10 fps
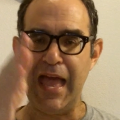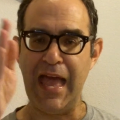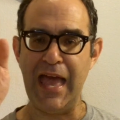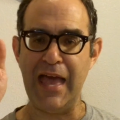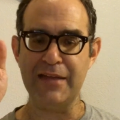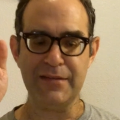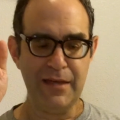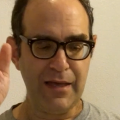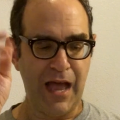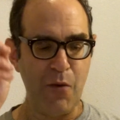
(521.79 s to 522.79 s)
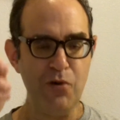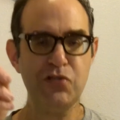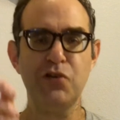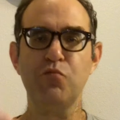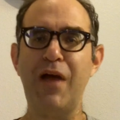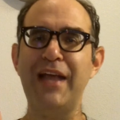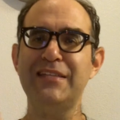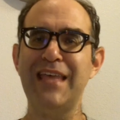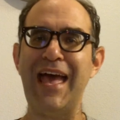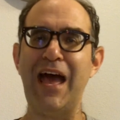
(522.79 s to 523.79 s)
And I want you to
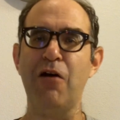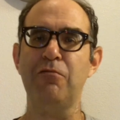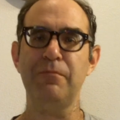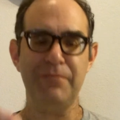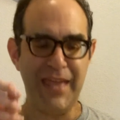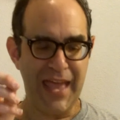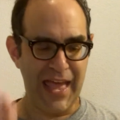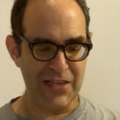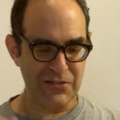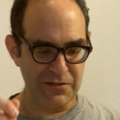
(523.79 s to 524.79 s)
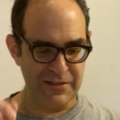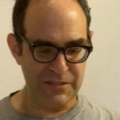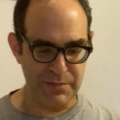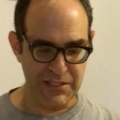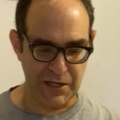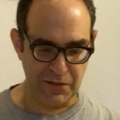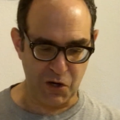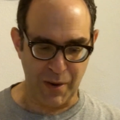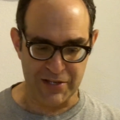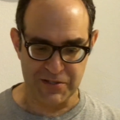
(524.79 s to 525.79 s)
write down the answer to this
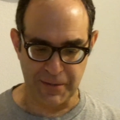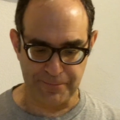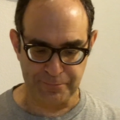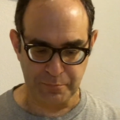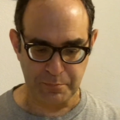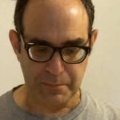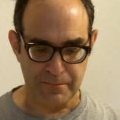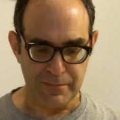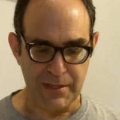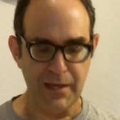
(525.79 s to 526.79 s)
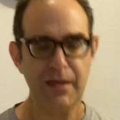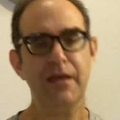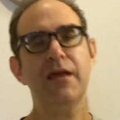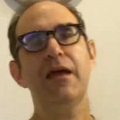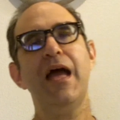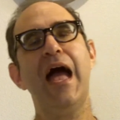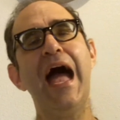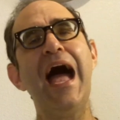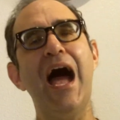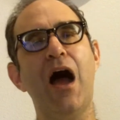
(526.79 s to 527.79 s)
particular question.
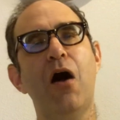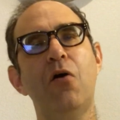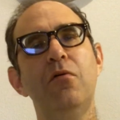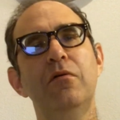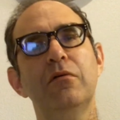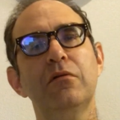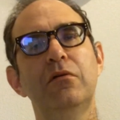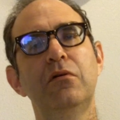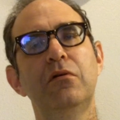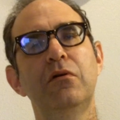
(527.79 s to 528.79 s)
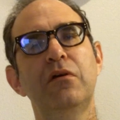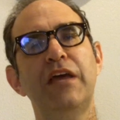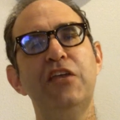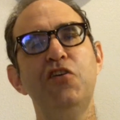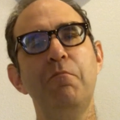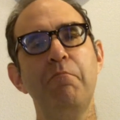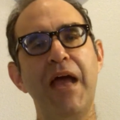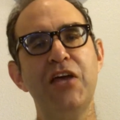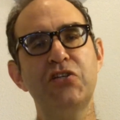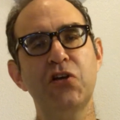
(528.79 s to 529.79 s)
How can you
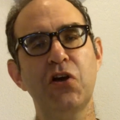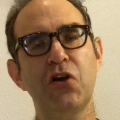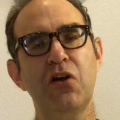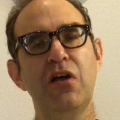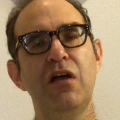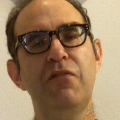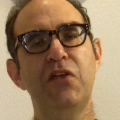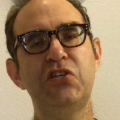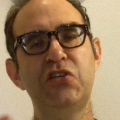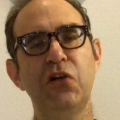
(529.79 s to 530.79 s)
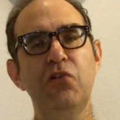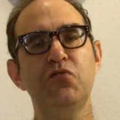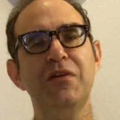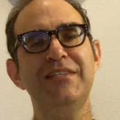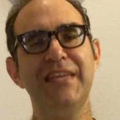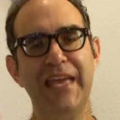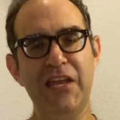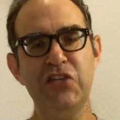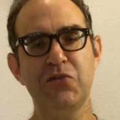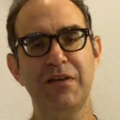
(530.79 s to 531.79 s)
measure the children's
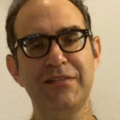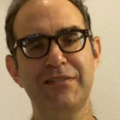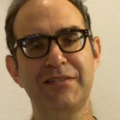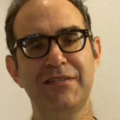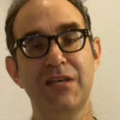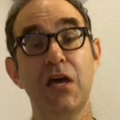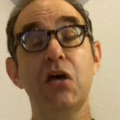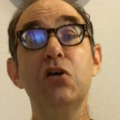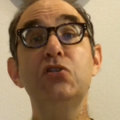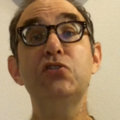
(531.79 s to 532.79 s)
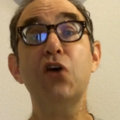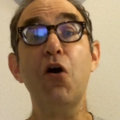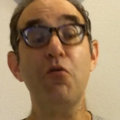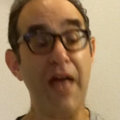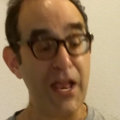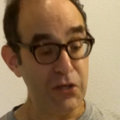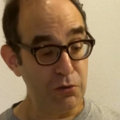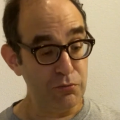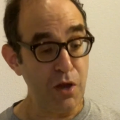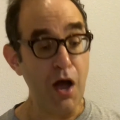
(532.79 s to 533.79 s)
interests so that
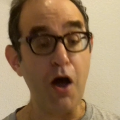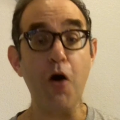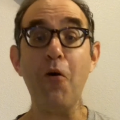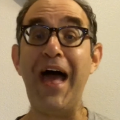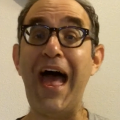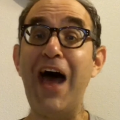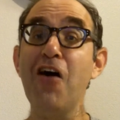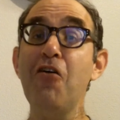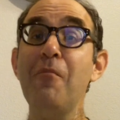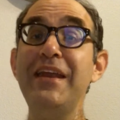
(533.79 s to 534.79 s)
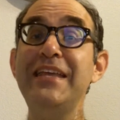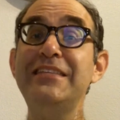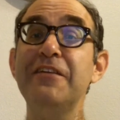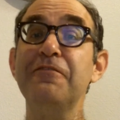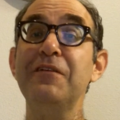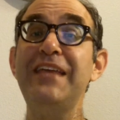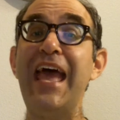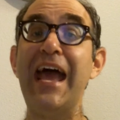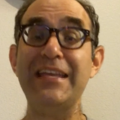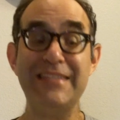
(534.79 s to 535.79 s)
you'll know how many different
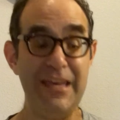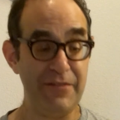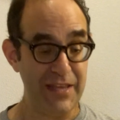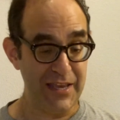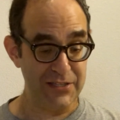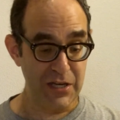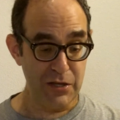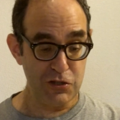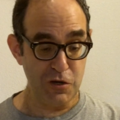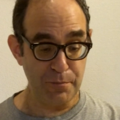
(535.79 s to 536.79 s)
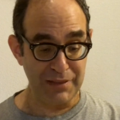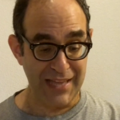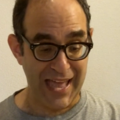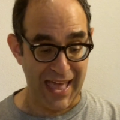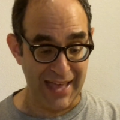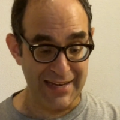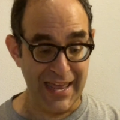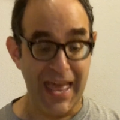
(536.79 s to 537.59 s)
activities to plan,